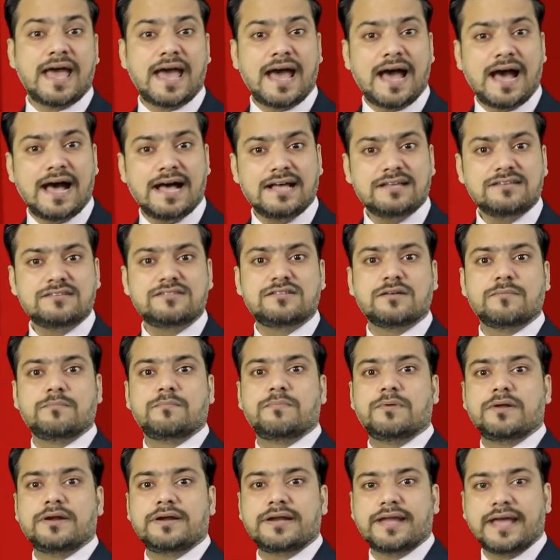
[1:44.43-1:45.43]
As the
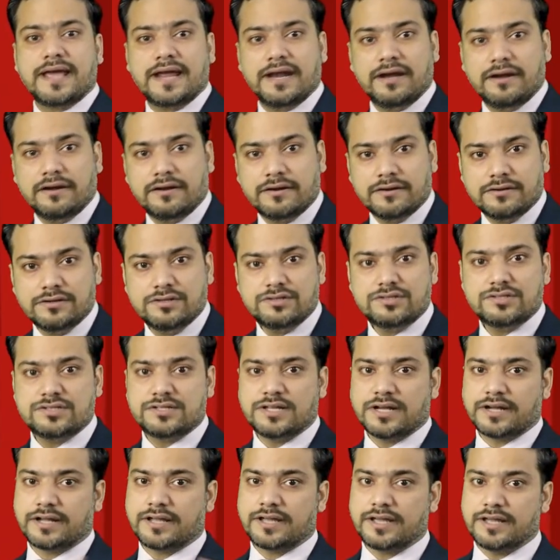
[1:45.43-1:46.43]
blood enters
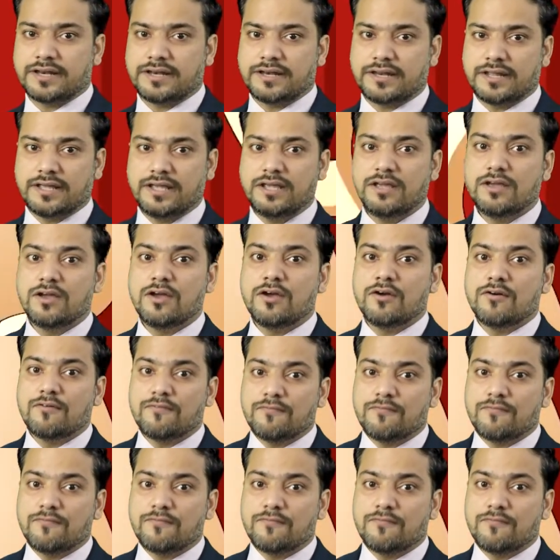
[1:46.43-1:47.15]
the kidney